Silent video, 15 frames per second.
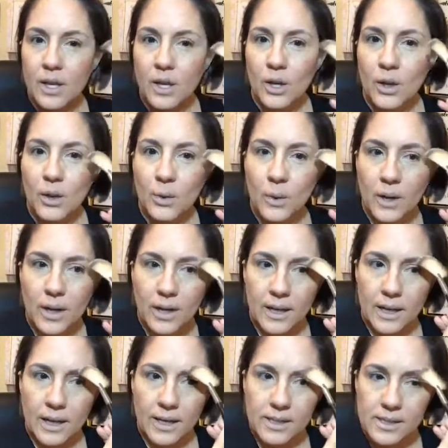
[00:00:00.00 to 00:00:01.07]
Oh,
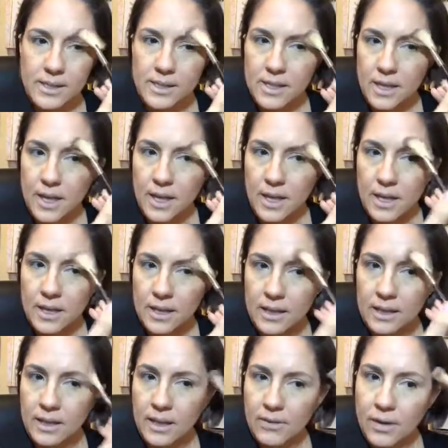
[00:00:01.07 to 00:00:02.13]
highlight. I
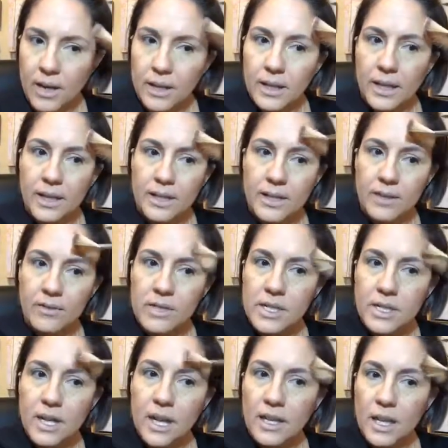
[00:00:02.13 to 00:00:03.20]
love highlight. Never
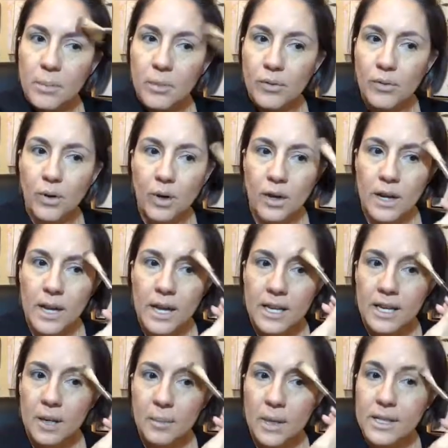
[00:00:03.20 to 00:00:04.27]
did highlight before.
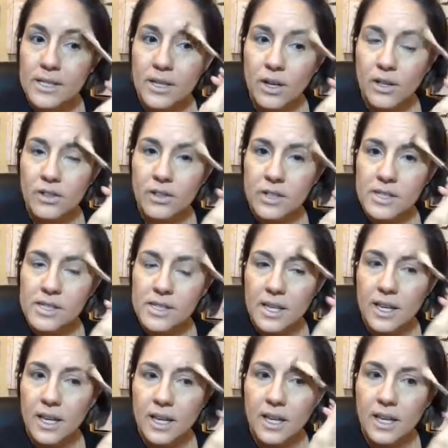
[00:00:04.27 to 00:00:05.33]
Now my daughter is
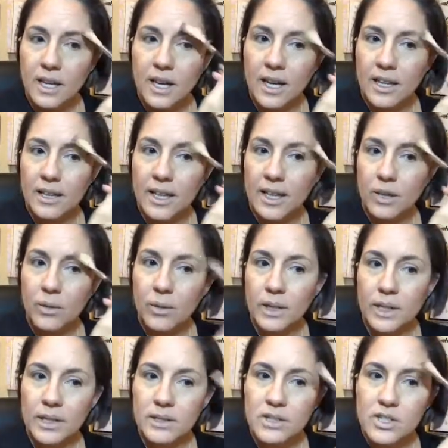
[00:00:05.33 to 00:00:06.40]
like highlight
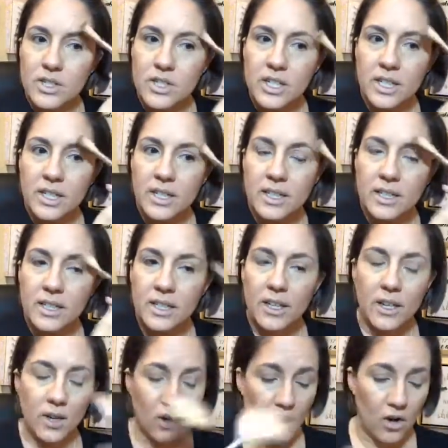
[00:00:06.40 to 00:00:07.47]
queen.
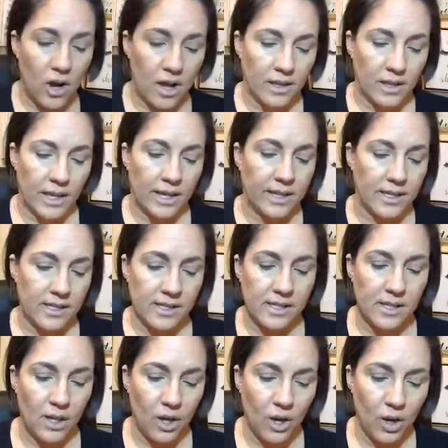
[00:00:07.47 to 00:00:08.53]
Her highlight is
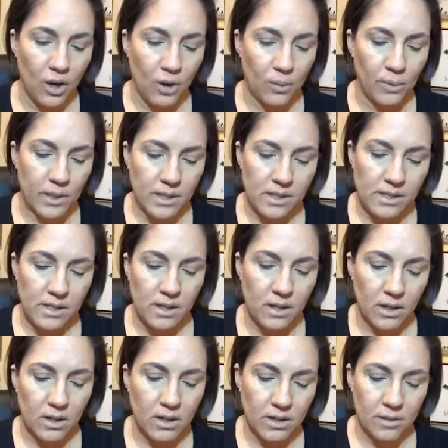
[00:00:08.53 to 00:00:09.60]
always
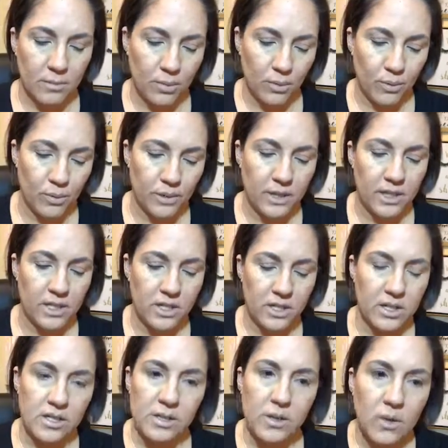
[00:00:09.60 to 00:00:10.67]
on point. She
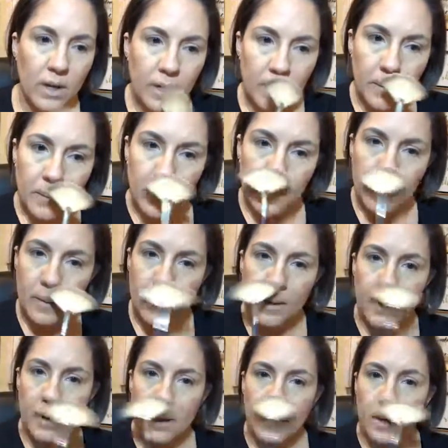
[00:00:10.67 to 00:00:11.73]
does great.
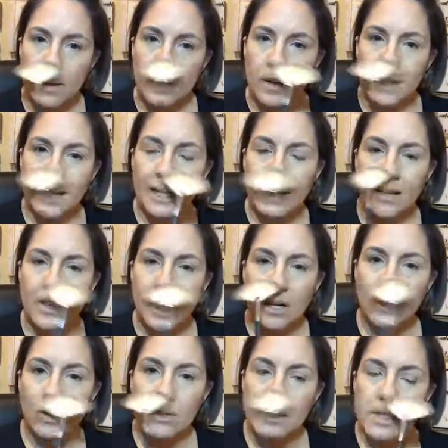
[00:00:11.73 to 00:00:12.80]
I need to get that
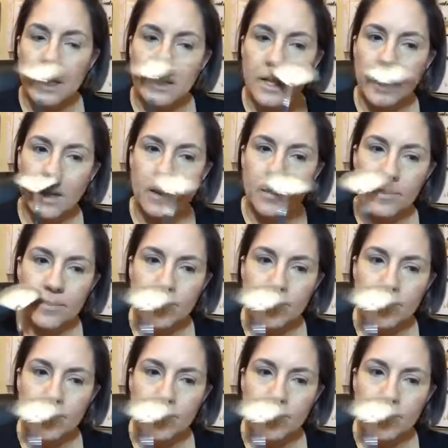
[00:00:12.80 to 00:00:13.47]
girl signed up.